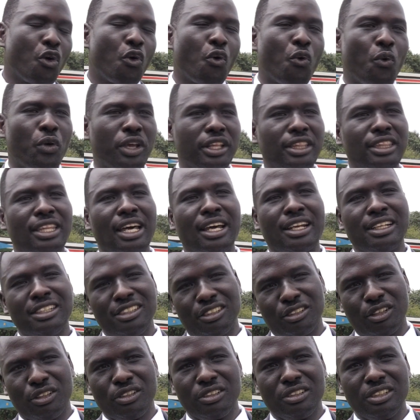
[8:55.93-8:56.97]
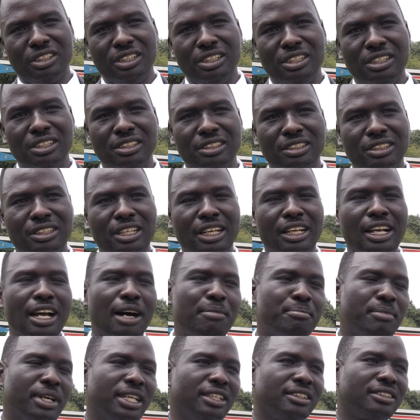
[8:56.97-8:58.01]
With the reason is the
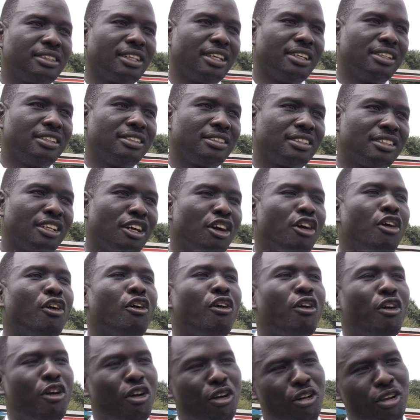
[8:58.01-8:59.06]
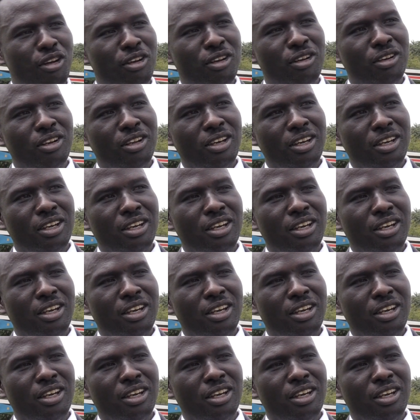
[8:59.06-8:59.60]
government says all